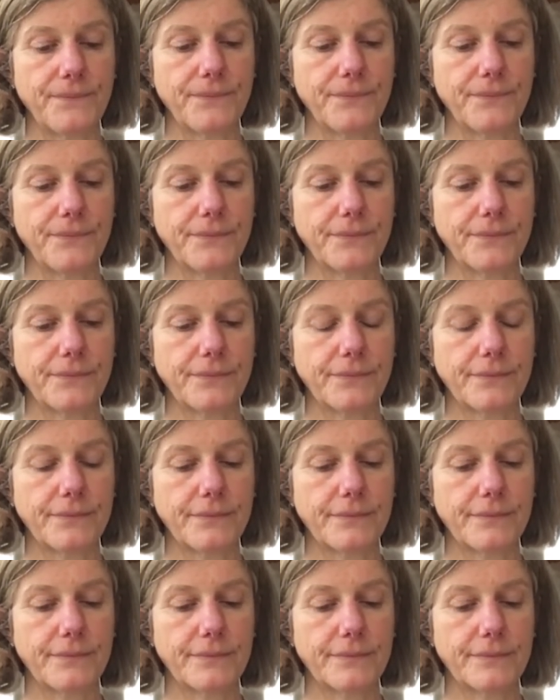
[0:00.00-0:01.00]

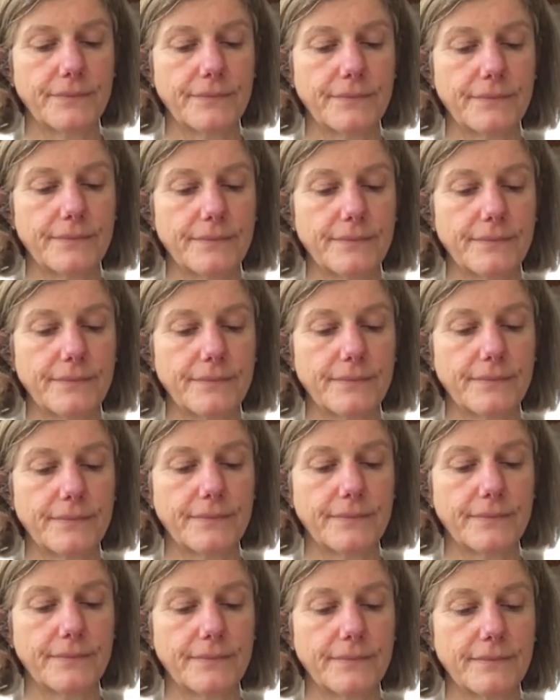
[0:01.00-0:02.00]

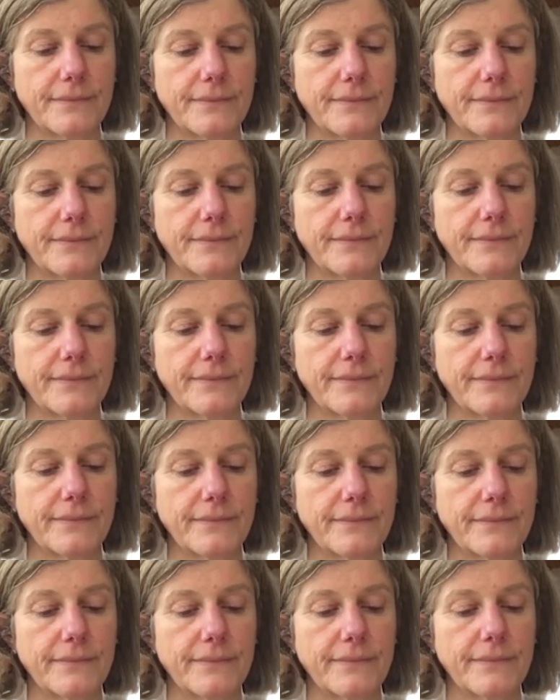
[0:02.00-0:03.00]
Nothing is said.